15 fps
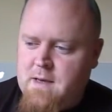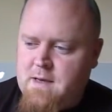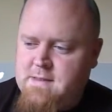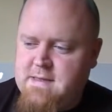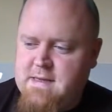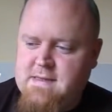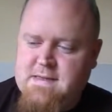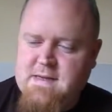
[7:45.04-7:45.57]

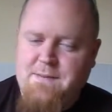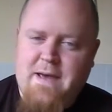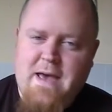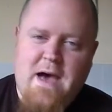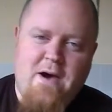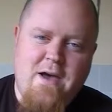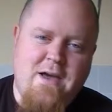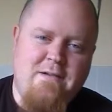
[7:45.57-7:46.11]
send something
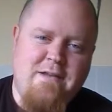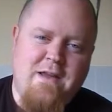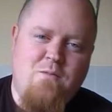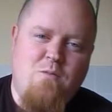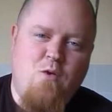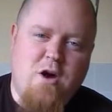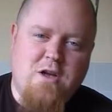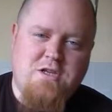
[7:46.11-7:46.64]
out here and
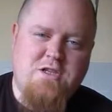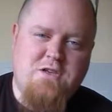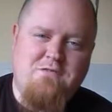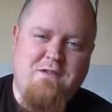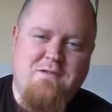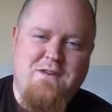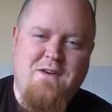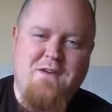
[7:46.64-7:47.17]
then watch the
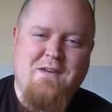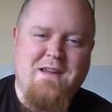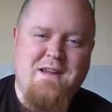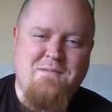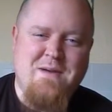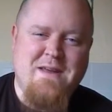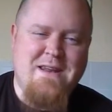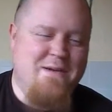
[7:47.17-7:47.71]
review, you know
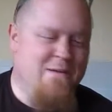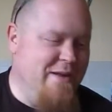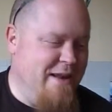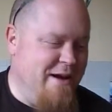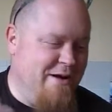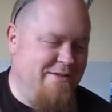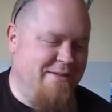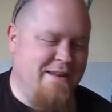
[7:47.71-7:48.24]
what I mean, knowing
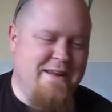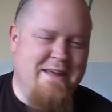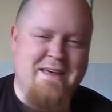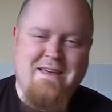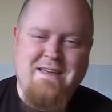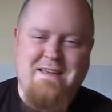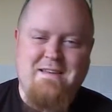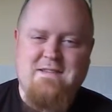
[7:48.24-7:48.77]
that I sent
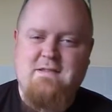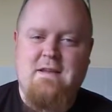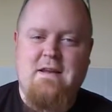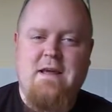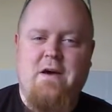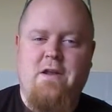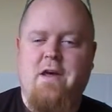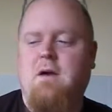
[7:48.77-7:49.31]
it. It's
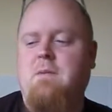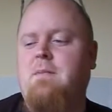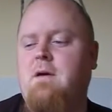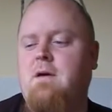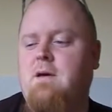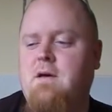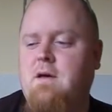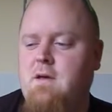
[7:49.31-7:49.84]
silly, I know,
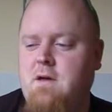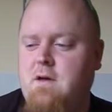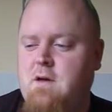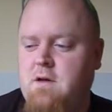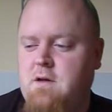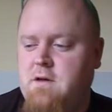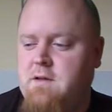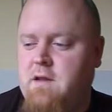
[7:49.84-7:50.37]
but
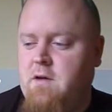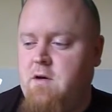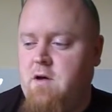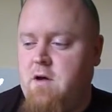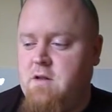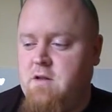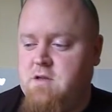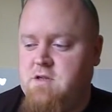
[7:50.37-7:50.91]
I don't
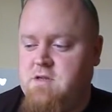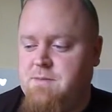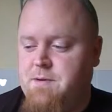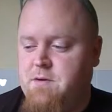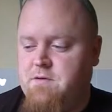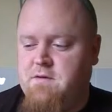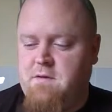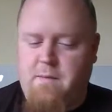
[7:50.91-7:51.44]
know, it just
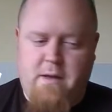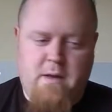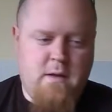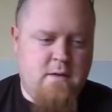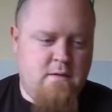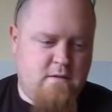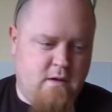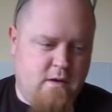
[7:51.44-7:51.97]
appeals to me.
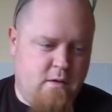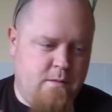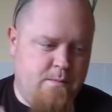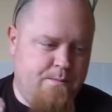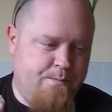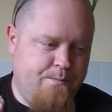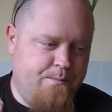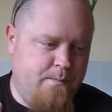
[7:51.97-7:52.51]
So,
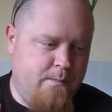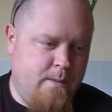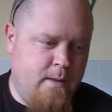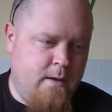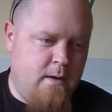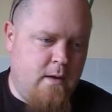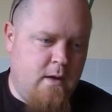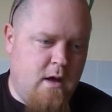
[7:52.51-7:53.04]

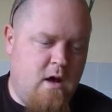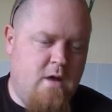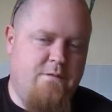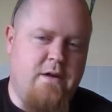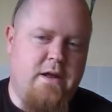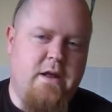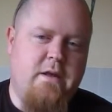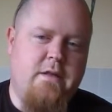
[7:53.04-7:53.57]

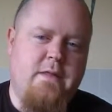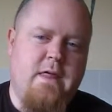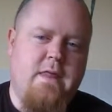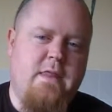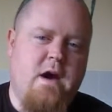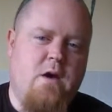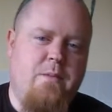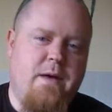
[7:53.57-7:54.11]
hopefully
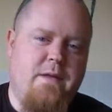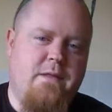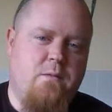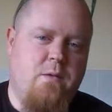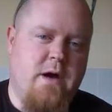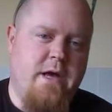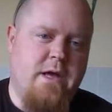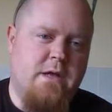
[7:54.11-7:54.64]
that'll be
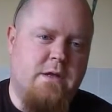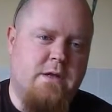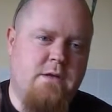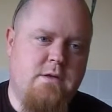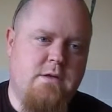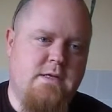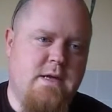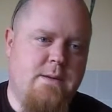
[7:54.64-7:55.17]
underway in
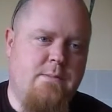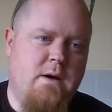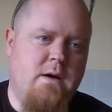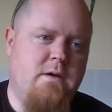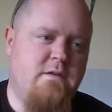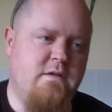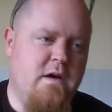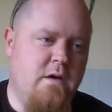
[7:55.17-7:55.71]
December,
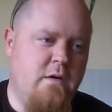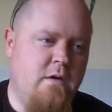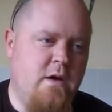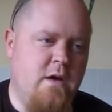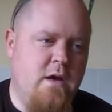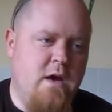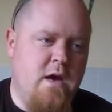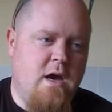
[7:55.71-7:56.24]
so...
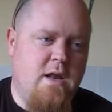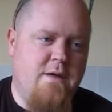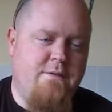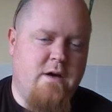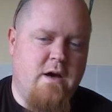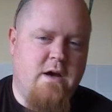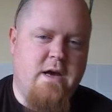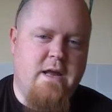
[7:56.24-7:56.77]
And if
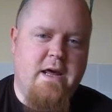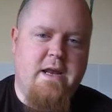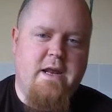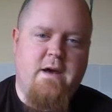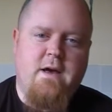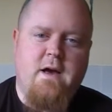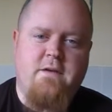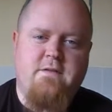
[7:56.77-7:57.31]

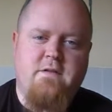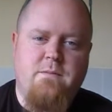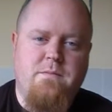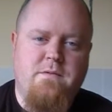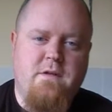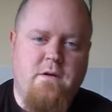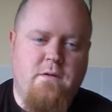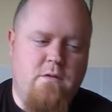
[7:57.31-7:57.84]
Canadian
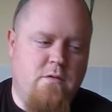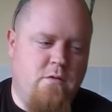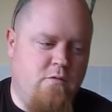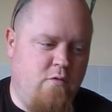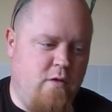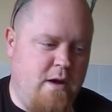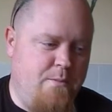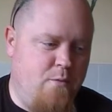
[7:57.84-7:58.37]
Customs don't
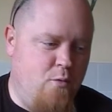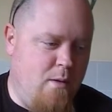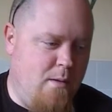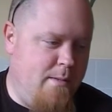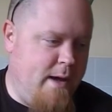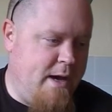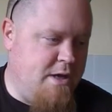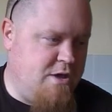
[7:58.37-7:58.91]
rape all my
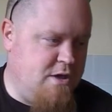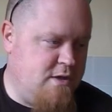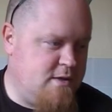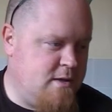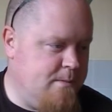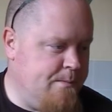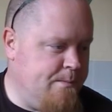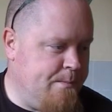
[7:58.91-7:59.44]
packages.